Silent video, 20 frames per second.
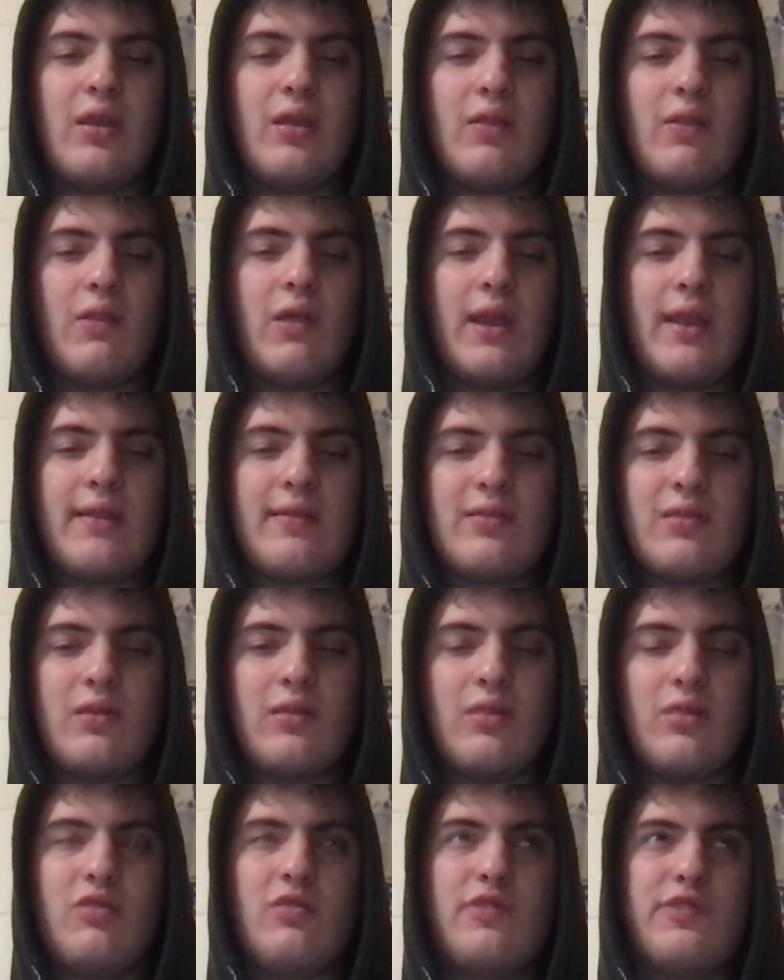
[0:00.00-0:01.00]
Like
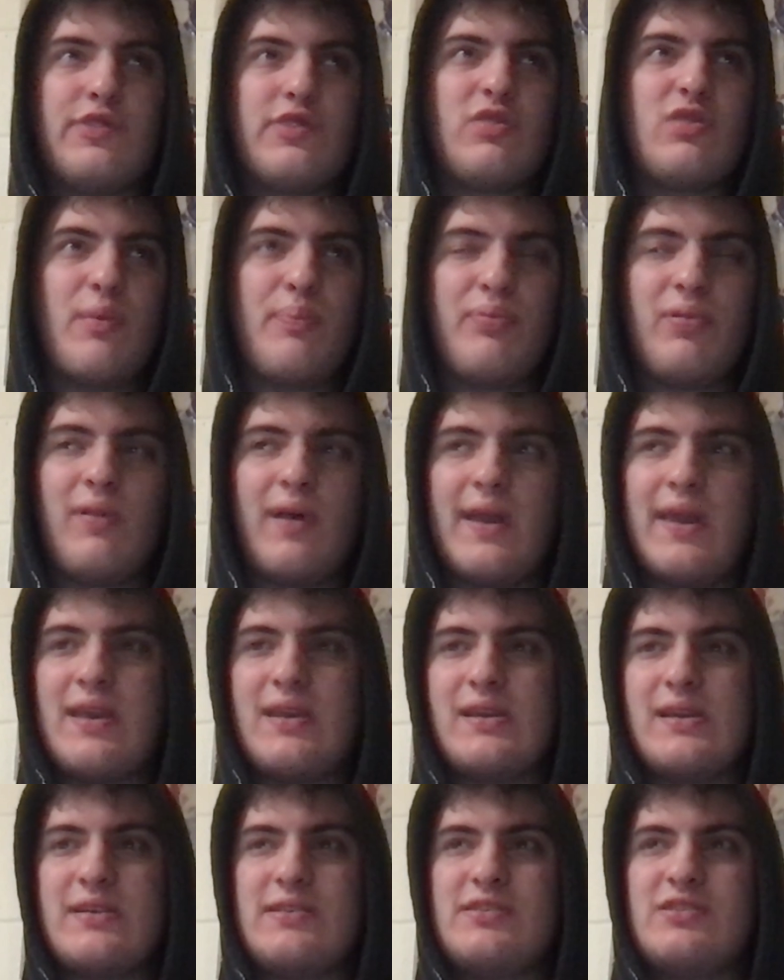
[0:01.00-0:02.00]
the
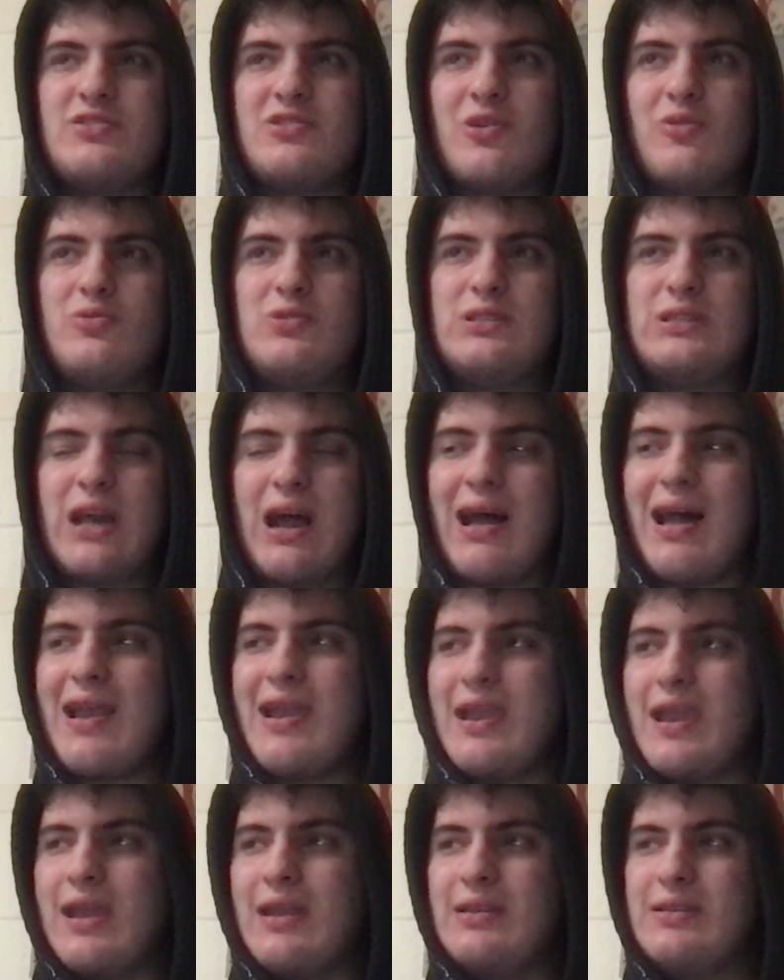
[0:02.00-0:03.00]
playing is so
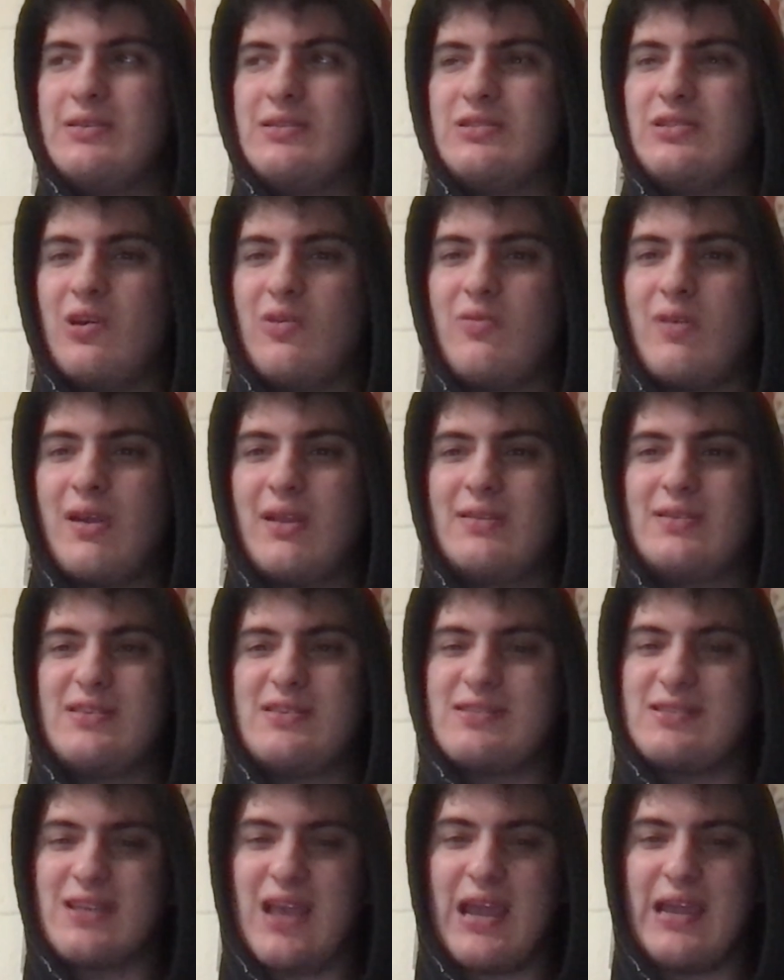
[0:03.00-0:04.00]
tight and so
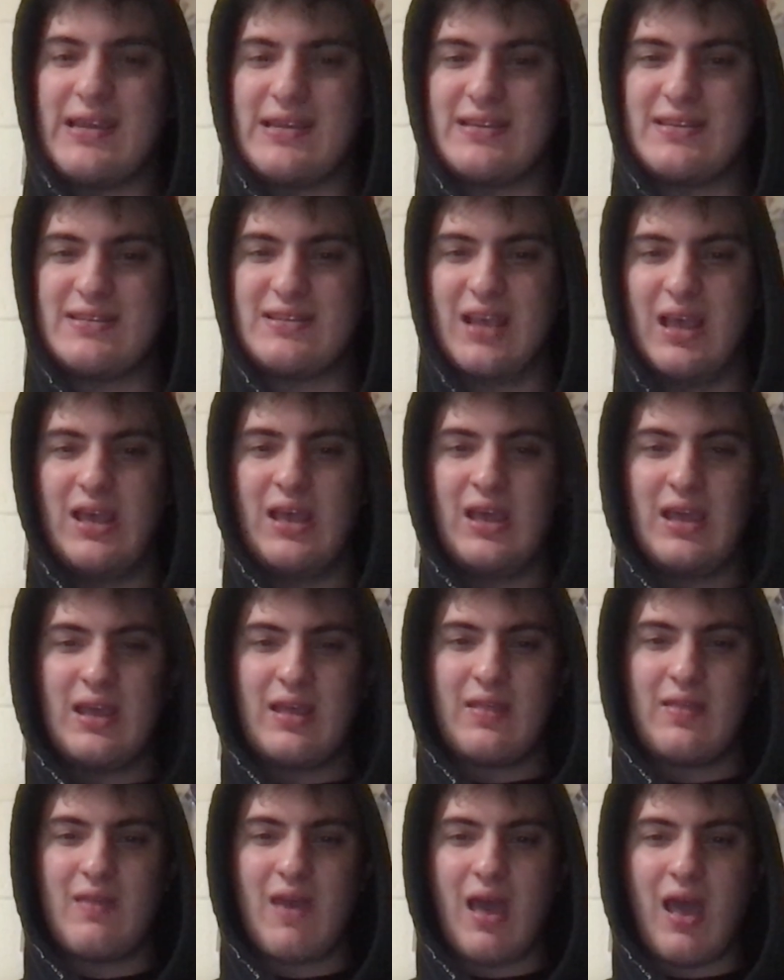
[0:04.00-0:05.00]
concise
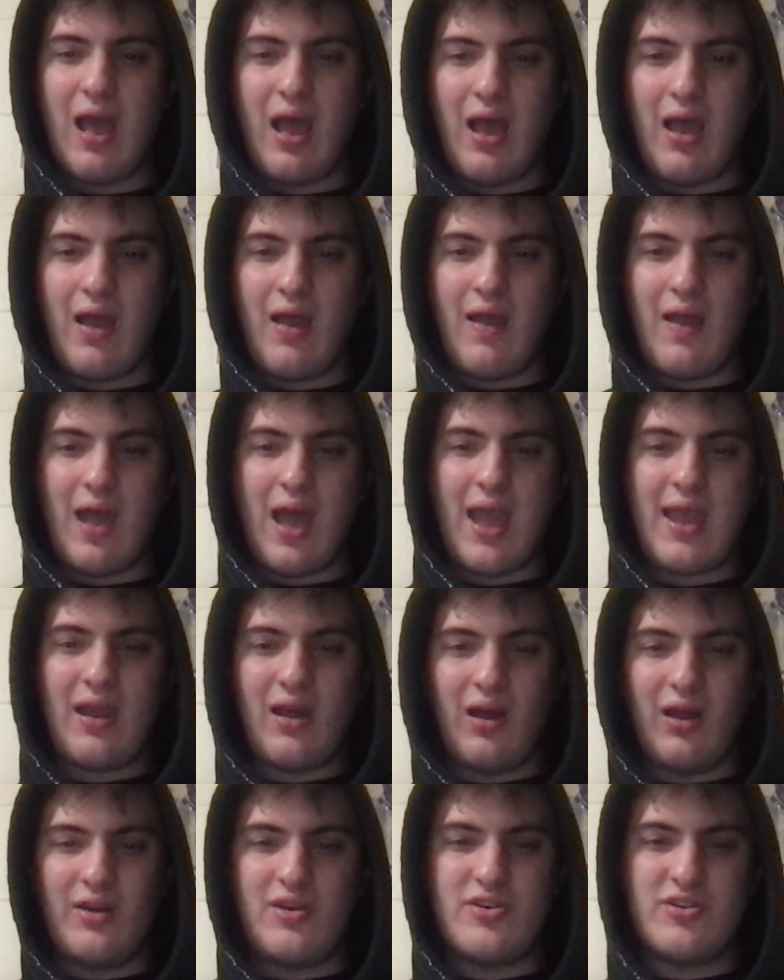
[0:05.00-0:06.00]
that I
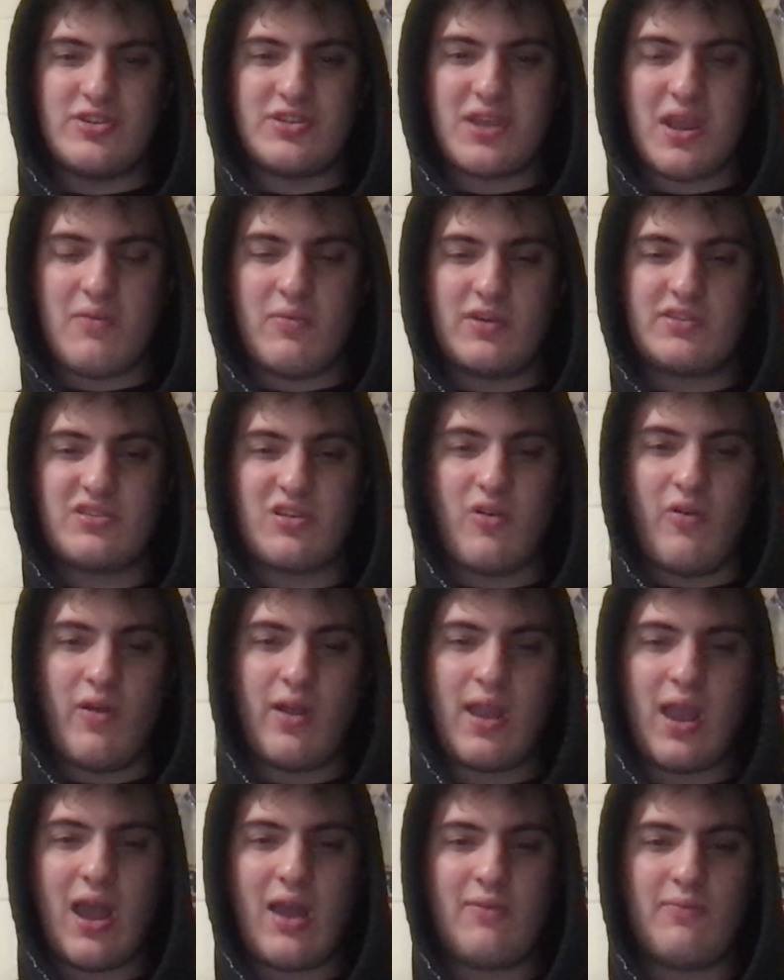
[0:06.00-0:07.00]
understand what's
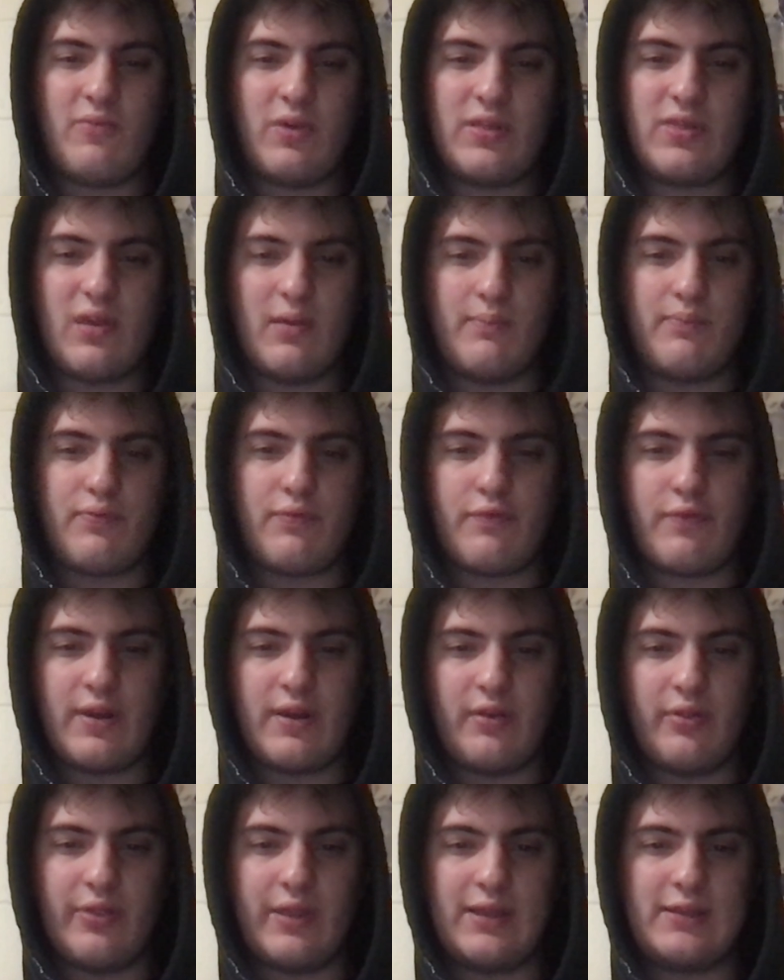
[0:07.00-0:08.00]
going on with the
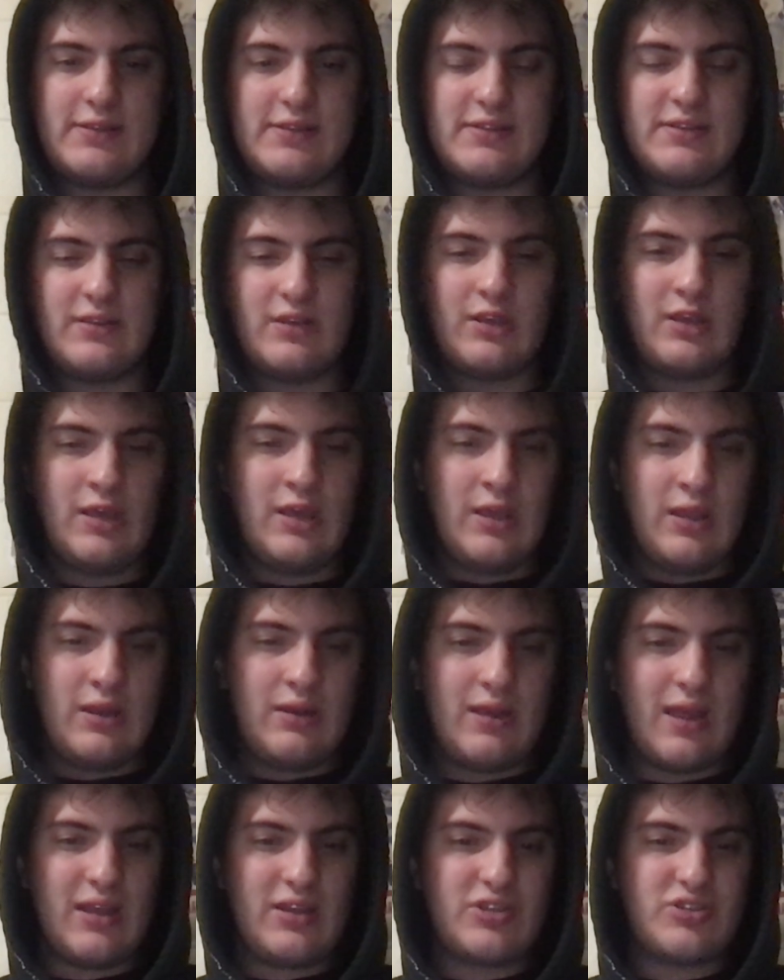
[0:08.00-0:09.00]
brittleness.
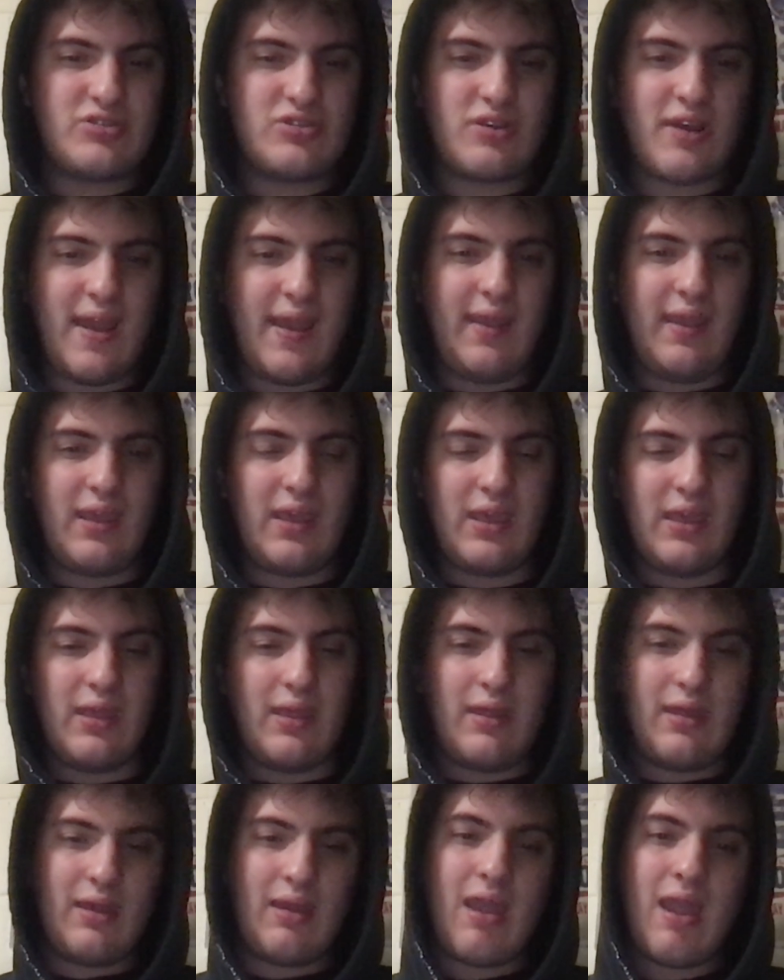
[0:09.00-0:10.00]
Next track,
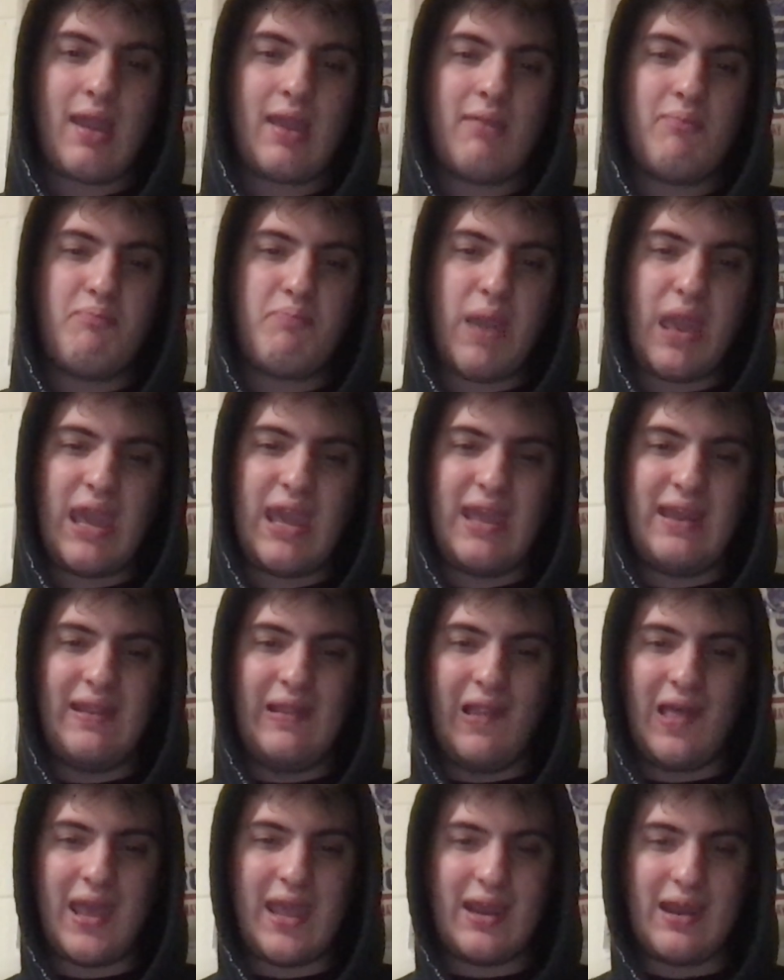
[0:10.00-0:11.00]
Paid
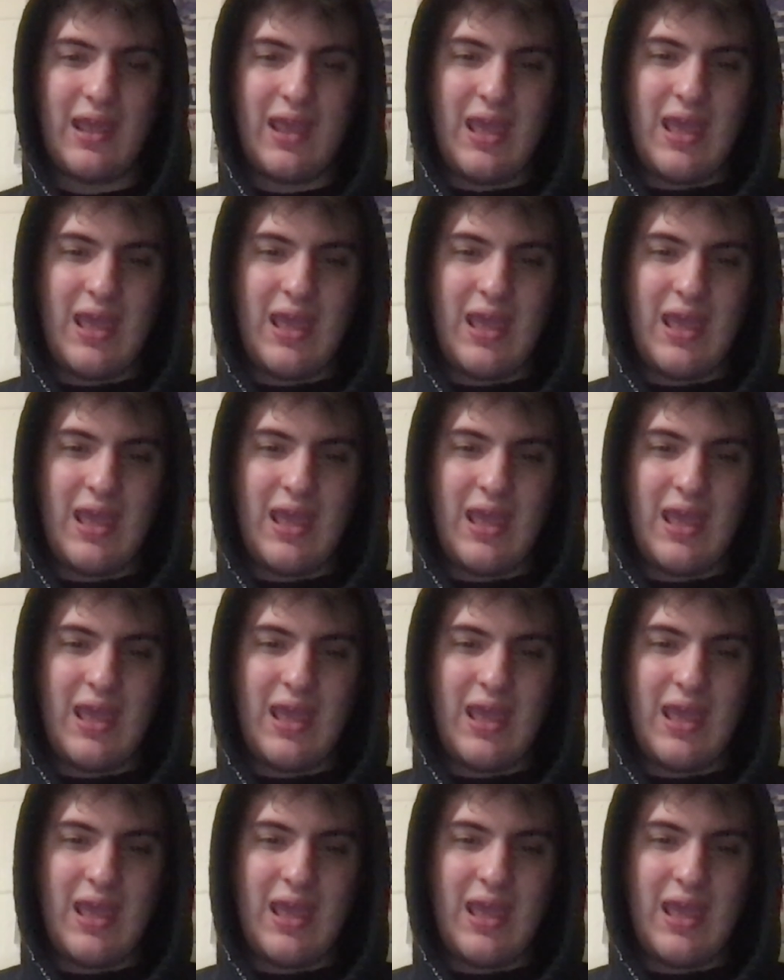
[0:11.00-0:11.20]
Late.